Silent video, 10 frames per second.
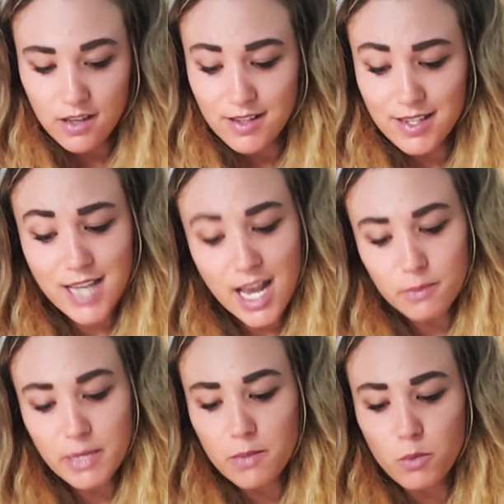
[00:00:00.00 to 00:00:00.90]
They tell
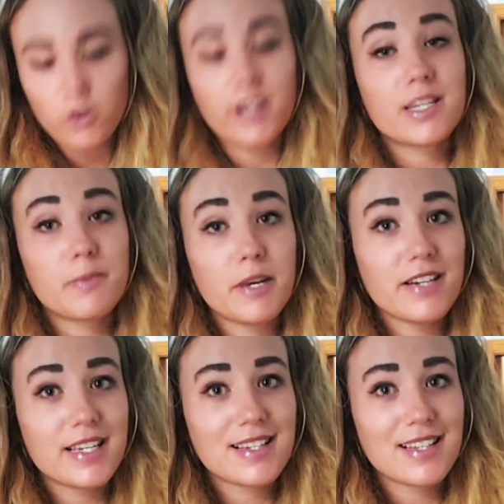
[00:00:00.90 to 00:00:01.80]
me more
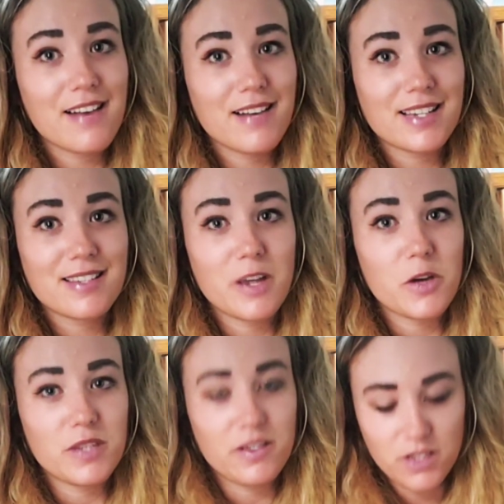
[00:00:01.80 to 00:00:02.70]
experienced clerics
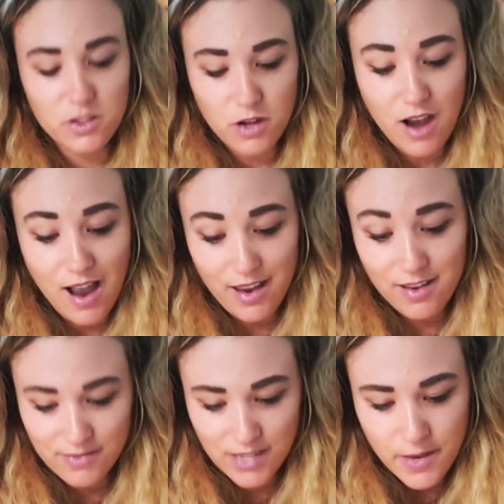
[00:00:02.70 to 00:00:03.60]
don't even try.
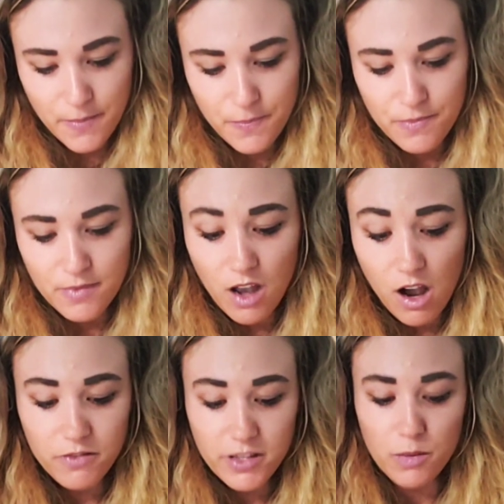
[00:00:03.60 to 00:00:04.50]

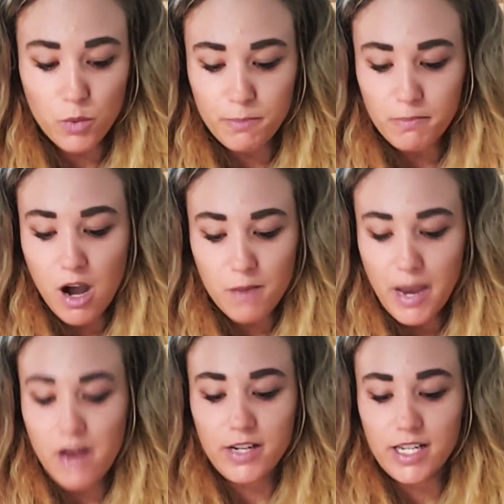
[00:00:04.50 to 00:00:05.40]
Half of them were
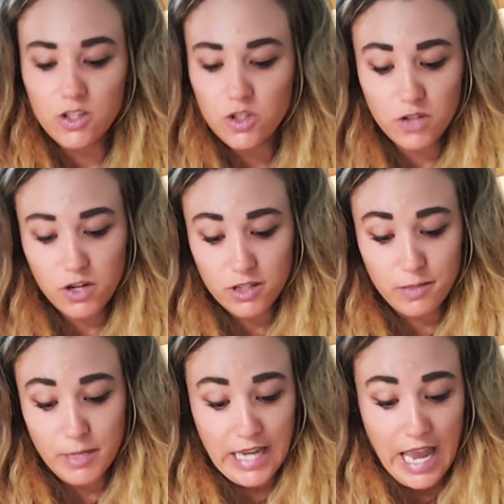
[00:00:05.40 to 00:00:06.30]
barbarians who don't
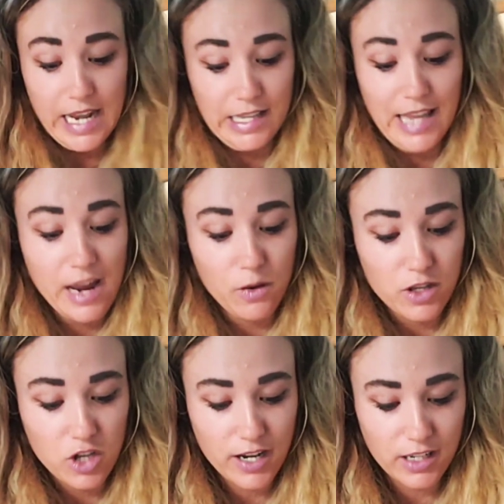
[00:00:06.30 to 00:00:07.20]
speak any
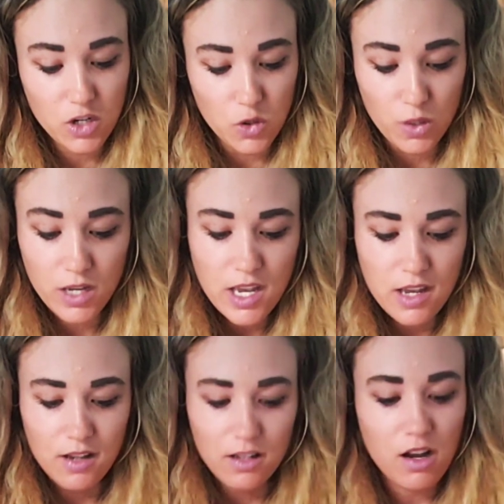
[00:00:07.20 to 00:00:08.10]
language I knew,
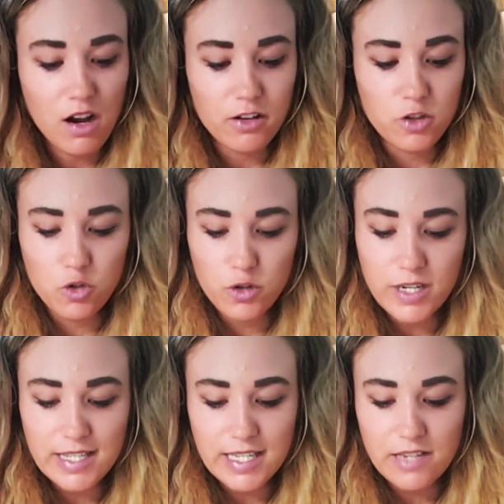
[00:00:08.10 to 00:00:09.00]
large greasy